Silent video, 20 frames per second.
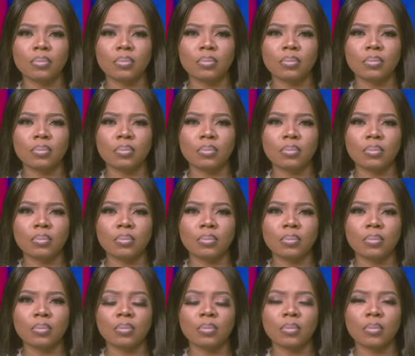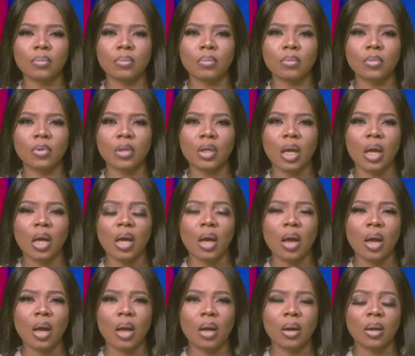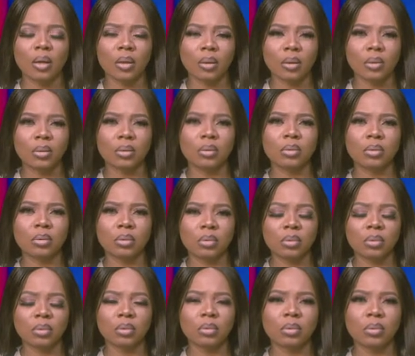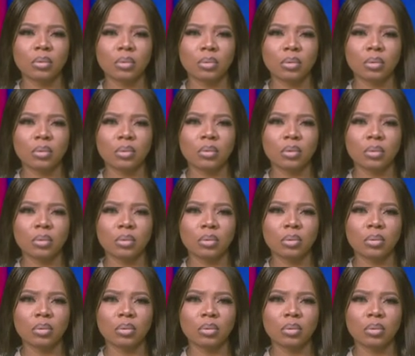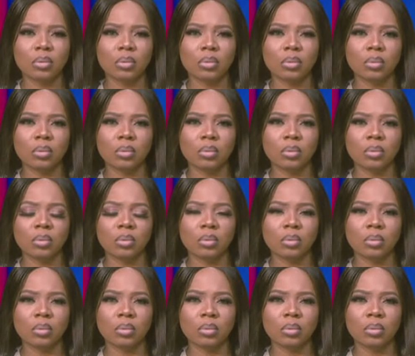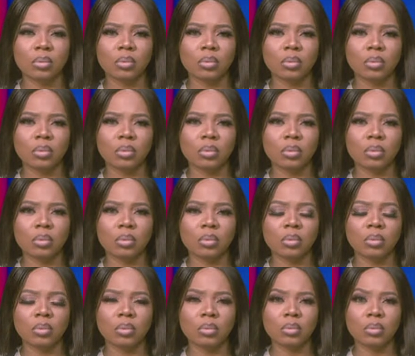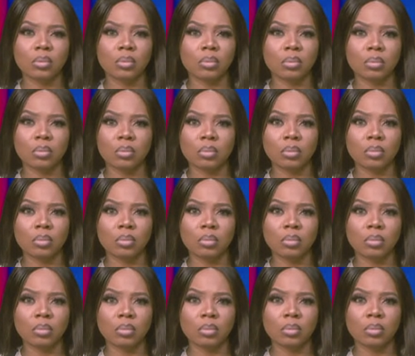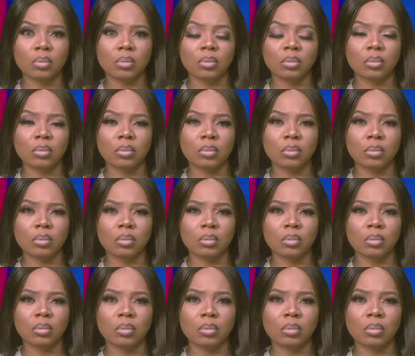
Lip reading: [no speech]